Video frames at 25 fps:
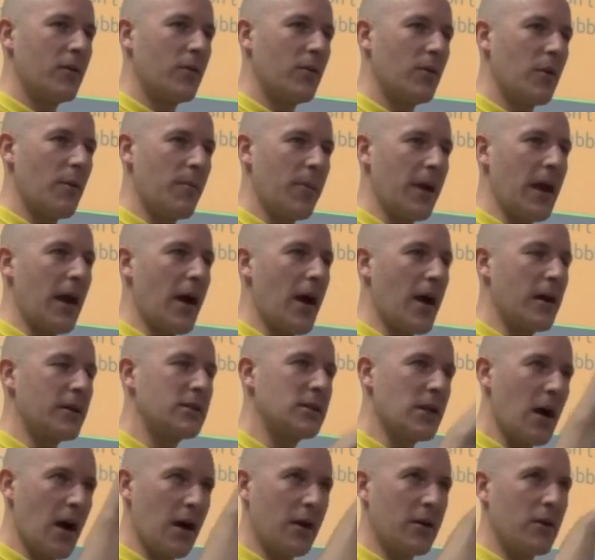Would it be a
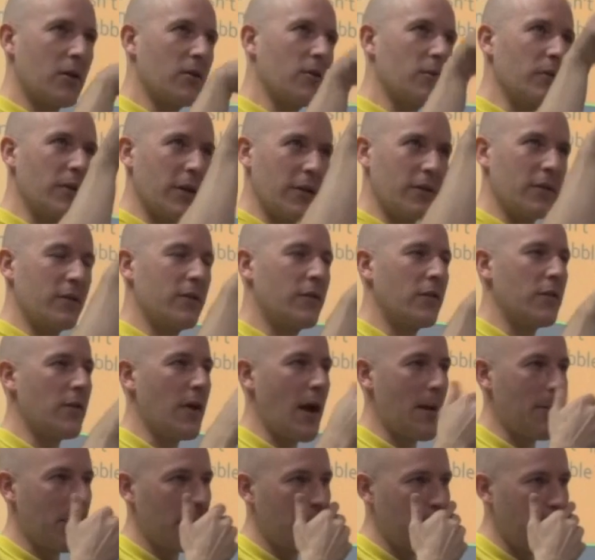circle in two
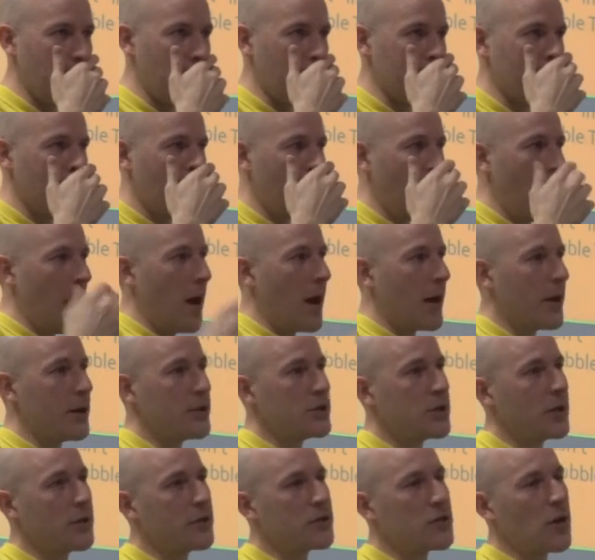hemispheres? And
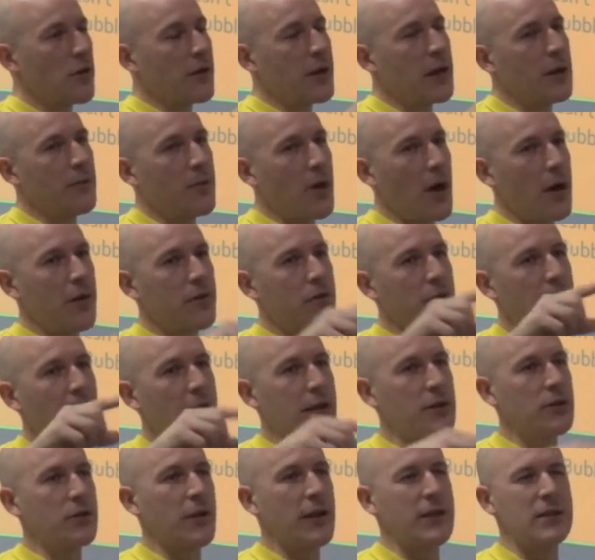as you sort of keep going through
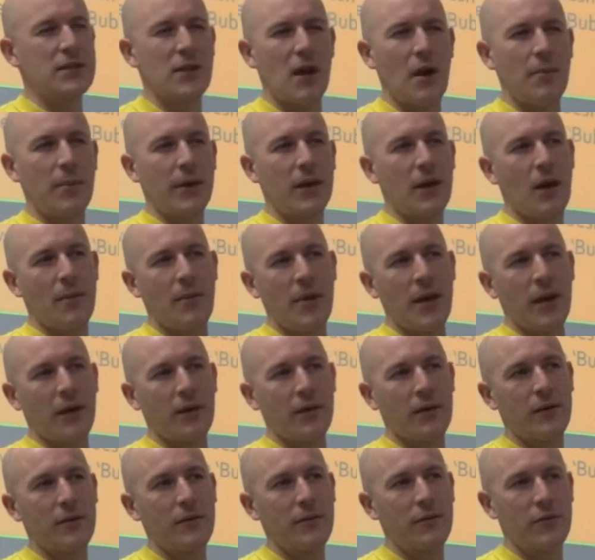that, do they start
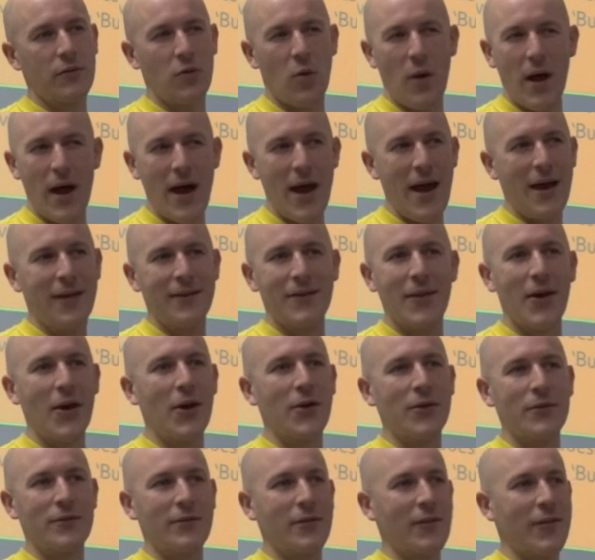becoming square?
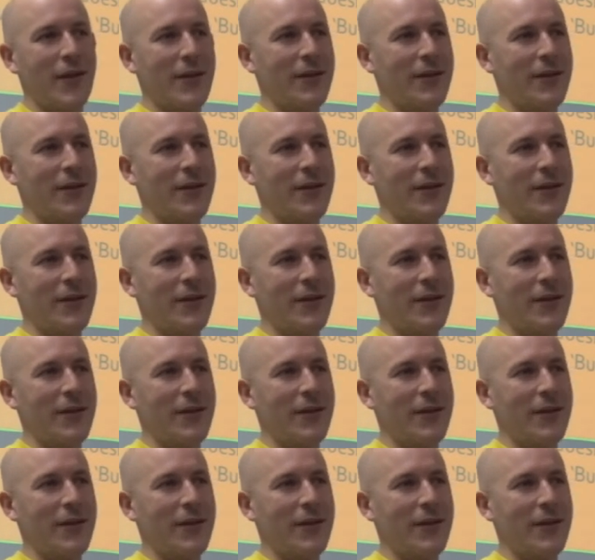No,